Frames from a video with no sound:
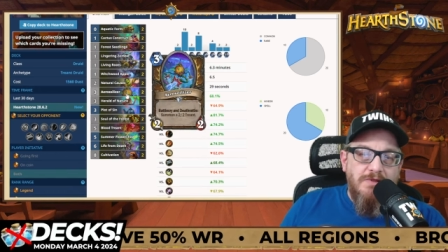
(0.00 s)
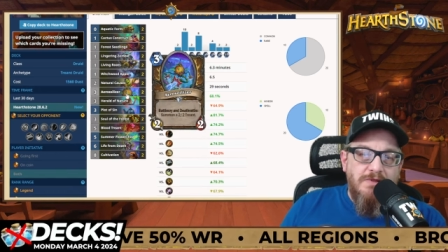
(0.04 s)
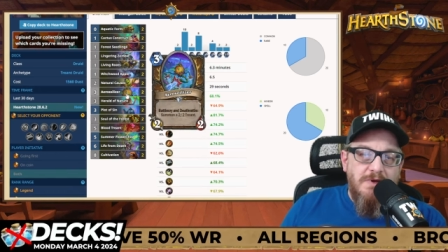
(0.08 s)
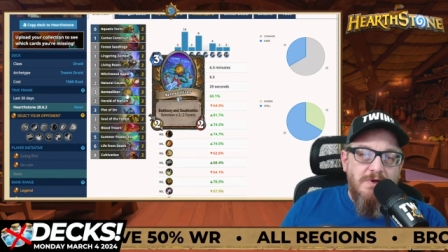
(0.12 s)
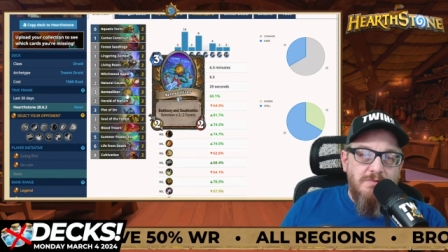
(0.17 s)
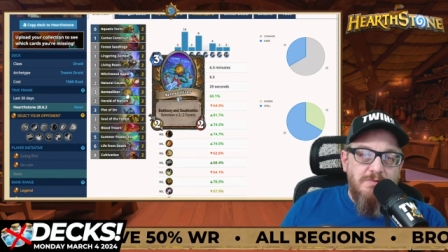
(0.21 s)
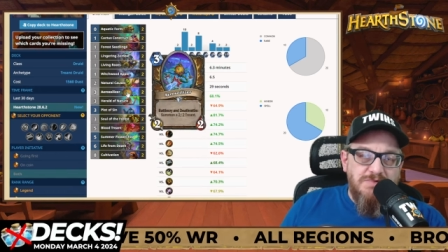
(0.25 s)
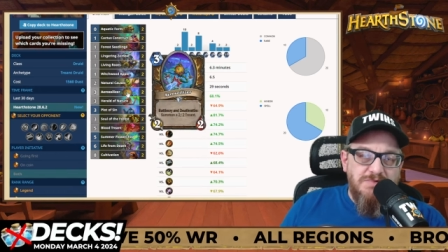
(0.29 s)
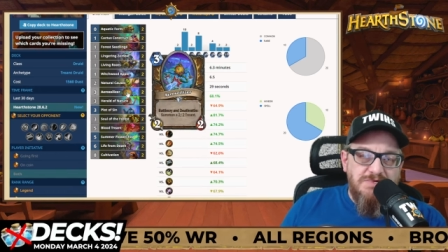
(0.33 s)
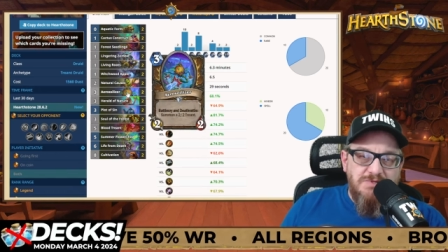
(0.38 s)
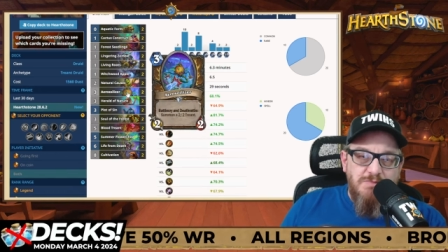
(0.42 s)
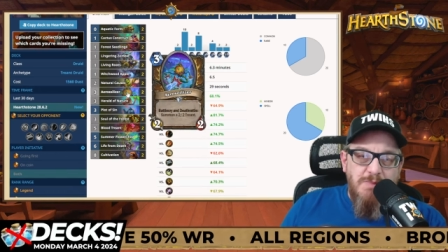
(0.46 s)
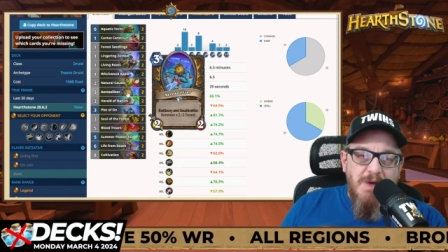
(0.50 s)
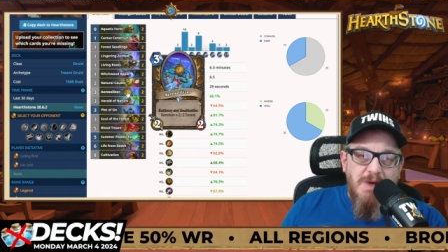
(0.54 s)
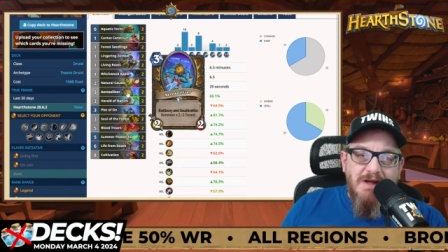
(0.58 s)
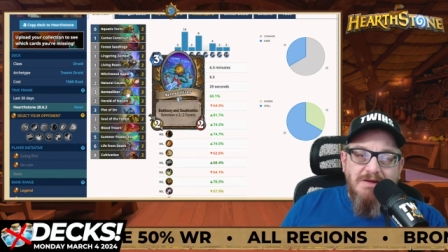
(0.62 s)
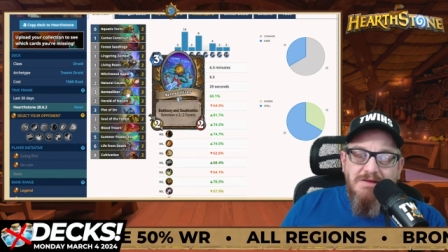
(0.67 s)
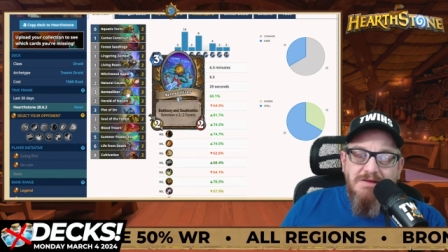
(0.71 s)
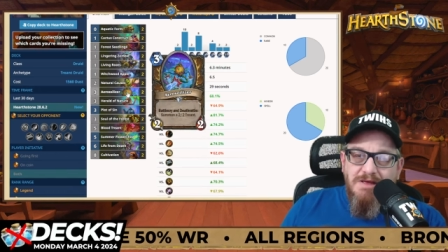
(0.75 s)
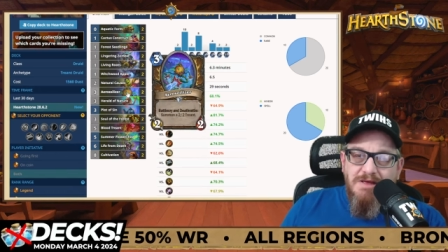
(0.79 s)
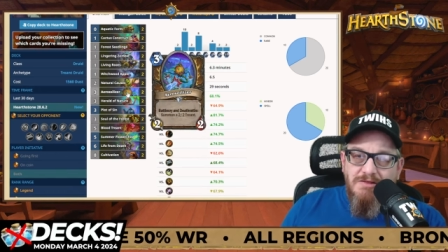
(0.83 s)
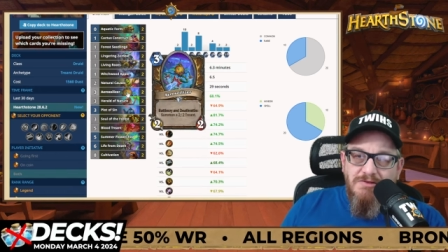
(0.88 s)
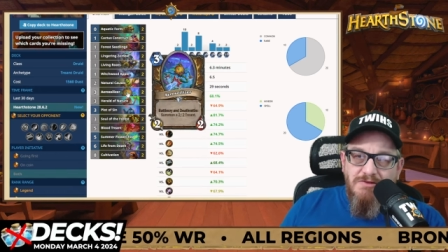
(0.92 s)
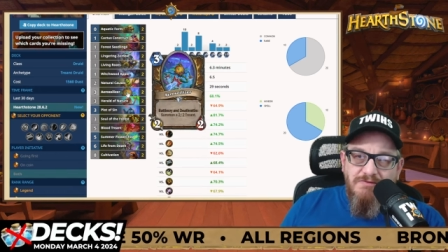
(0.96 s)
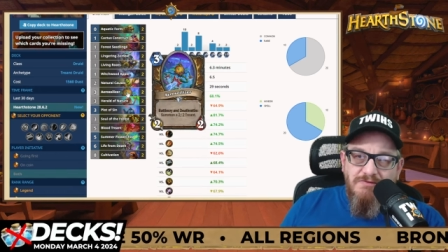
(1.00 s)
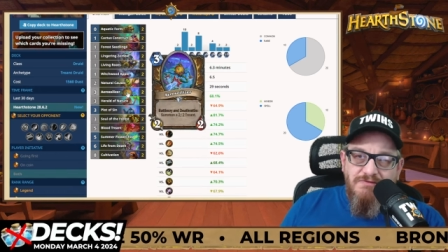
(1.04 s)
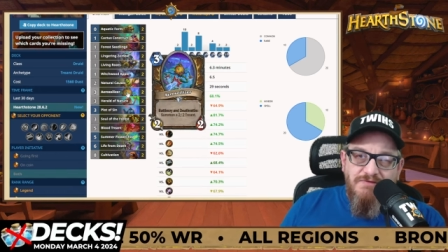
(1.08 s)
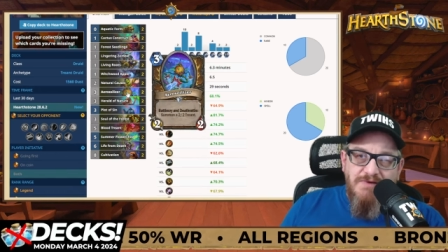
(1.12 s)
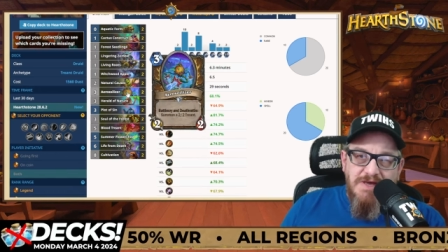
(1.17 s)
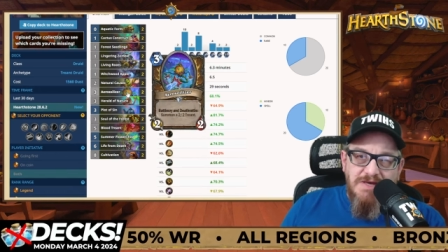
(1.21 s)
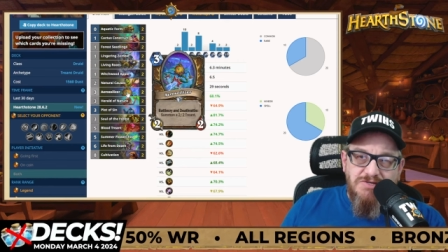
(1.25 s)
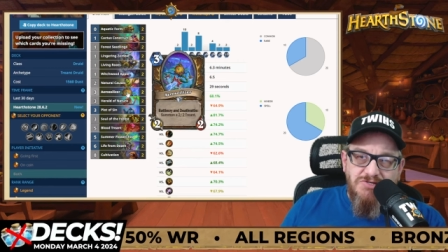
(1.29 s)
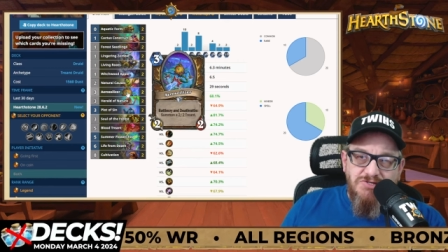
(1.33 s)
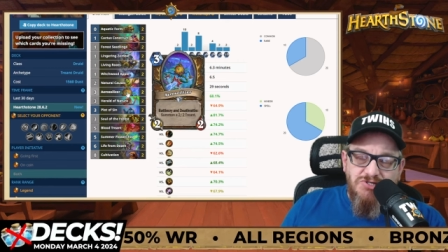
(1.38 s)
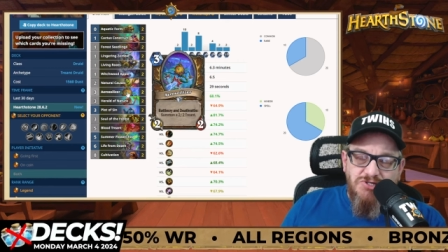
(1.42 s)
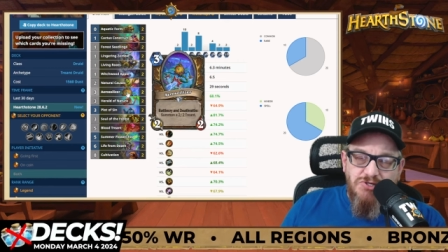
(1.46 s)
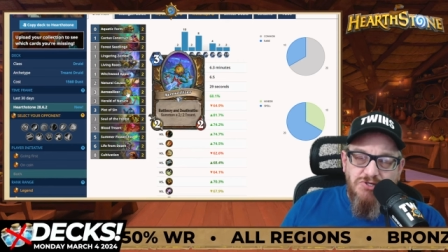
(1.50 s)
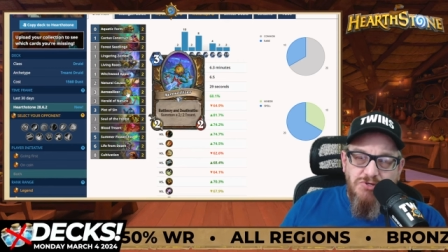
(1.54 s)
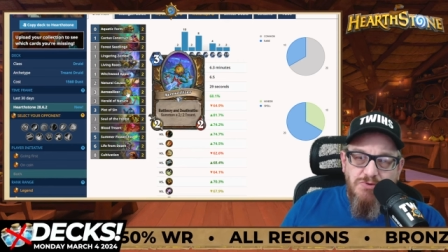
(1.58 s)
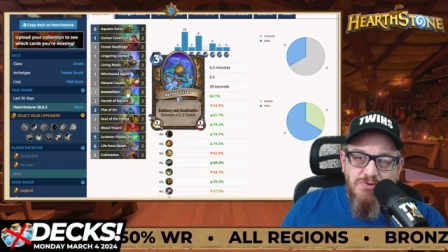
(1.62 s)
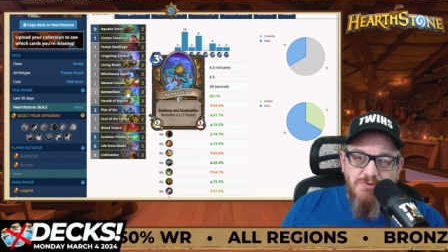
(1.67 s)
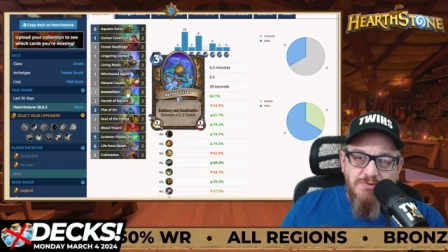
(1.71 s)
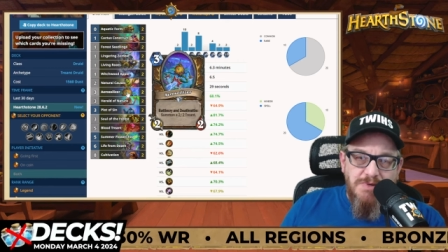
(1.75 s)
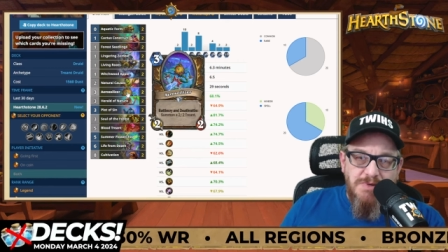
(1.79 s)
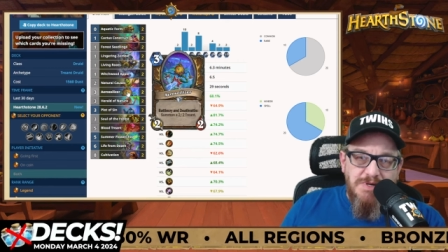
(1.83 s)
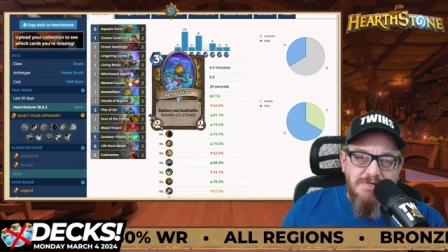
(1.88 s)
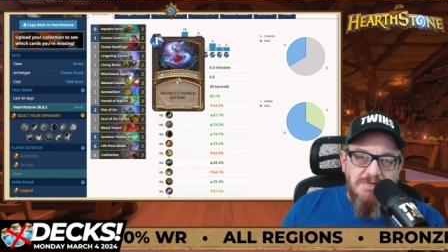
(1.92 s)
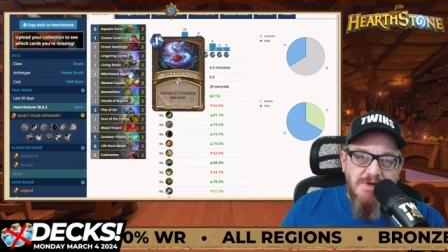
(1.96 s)
of them smacked again in the face
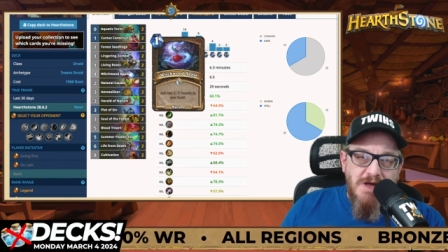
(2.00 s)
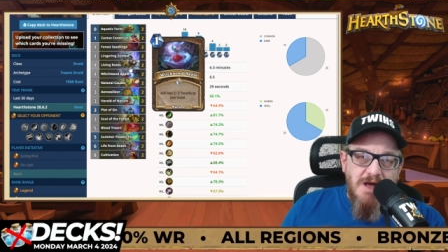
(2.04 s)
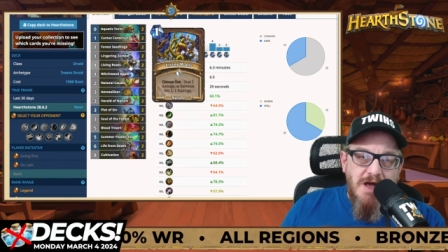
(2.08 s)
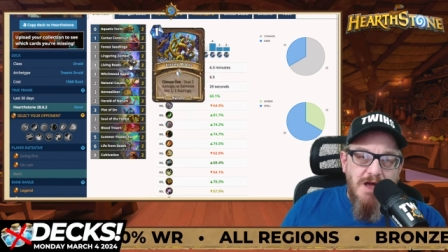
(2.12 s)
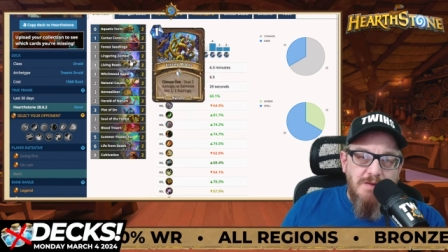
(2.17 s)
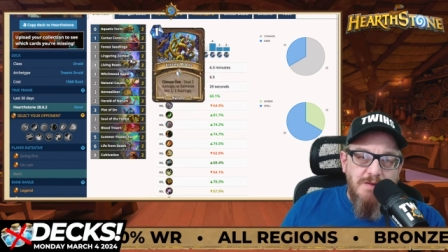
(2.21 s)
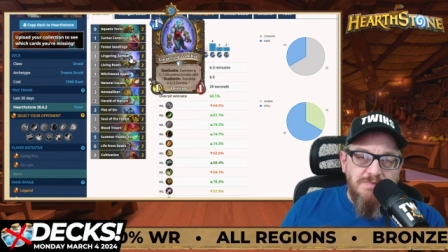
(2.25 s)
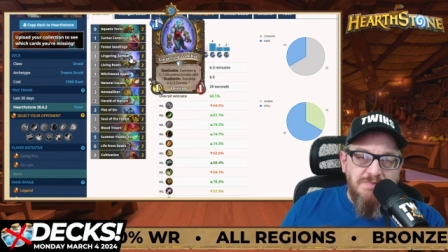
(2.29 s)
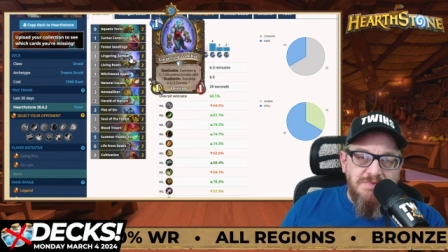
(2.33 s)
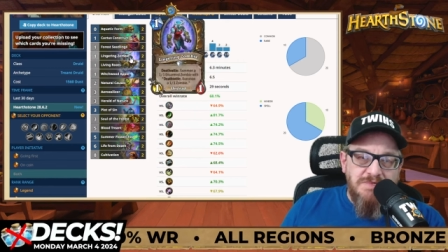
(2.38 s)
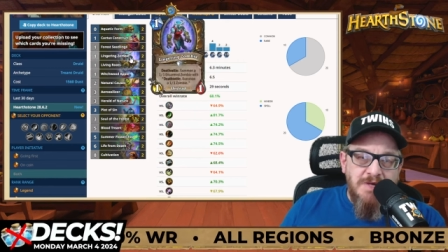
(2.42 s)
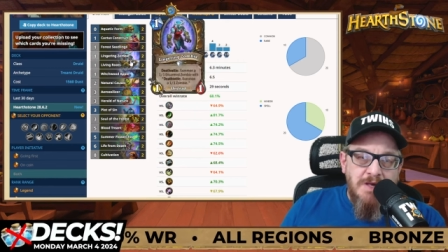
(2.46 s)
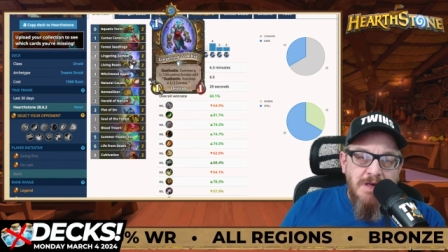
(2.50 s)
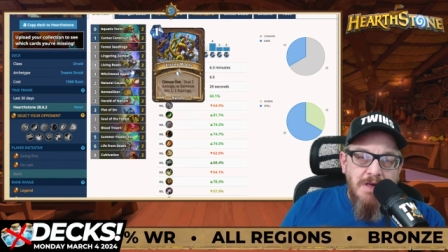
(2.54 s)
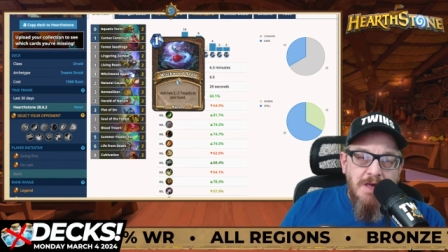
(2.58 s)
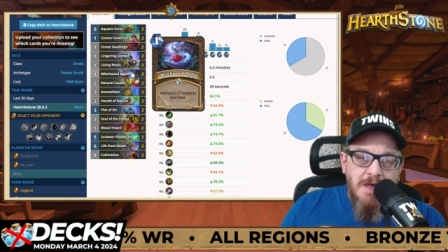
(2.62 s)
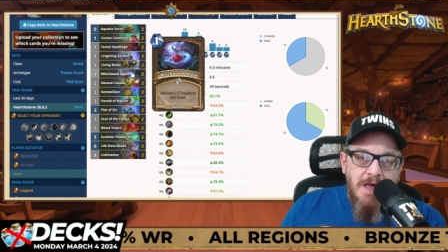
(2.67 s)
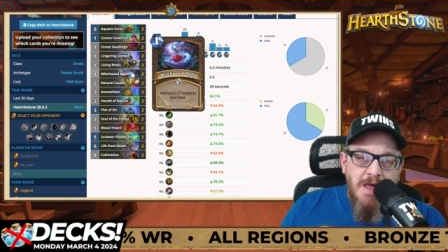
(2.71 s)
2-3 times,